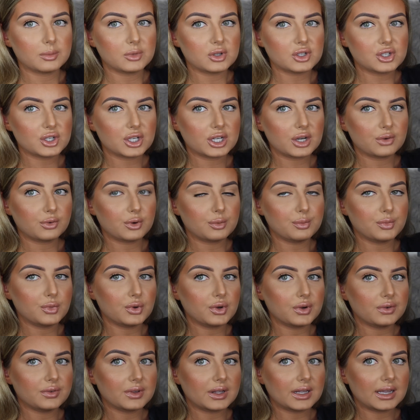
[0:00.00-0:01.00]
just going to
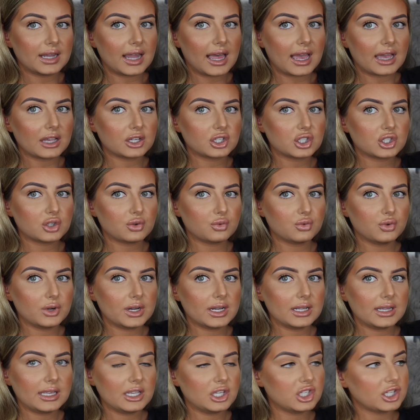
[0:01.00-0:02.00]
remove the lash
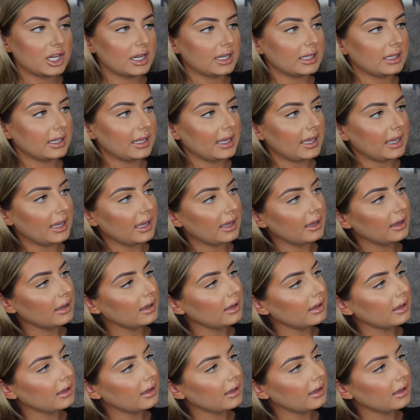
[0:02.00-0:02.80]
really gently.